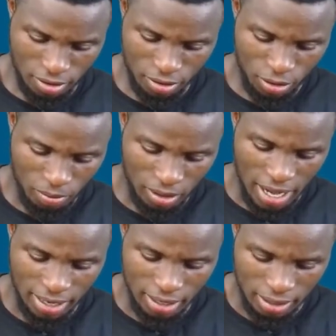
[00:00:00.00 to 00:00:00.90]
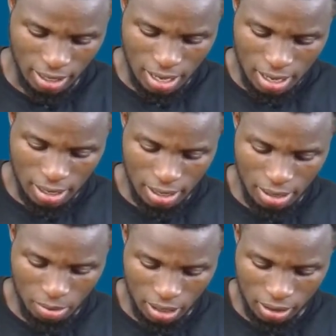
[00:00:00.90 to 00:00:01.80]
5, something like this.
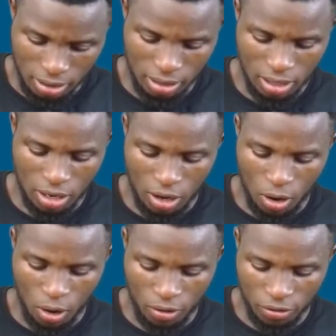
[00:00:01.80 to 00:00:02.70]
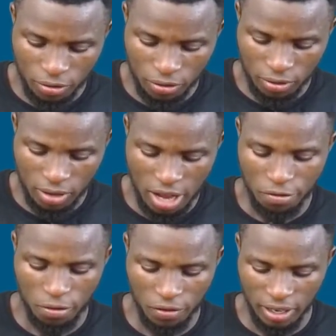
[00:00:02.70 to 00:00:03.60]
Limit of
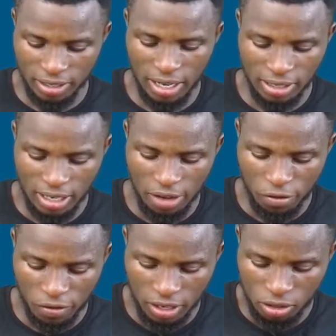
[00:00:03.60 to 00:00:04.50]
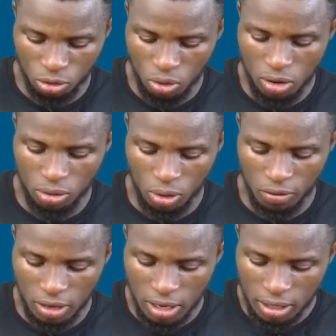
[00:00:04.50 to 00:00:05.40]
f of x, let's say the f of x is square root
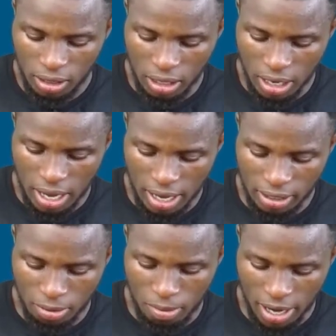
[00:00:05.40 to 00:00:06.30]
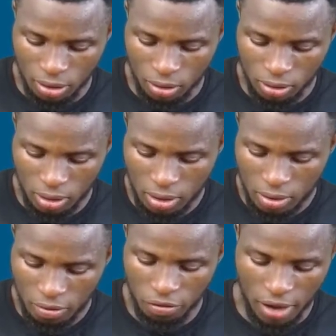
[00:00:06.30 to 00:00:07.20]
of 3x minus
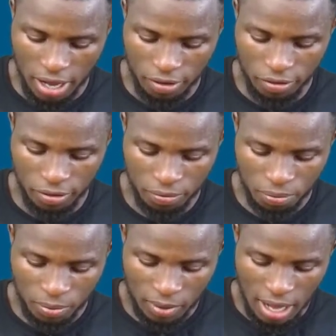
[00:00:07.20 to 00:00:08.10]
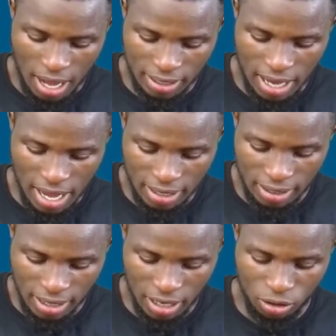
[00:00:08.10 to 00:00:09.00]
5 as
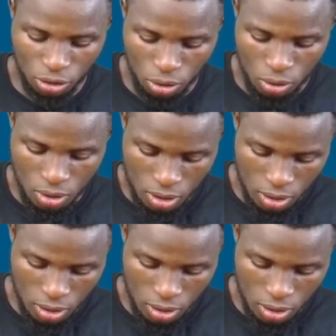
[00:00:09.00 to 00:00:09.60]
x tends to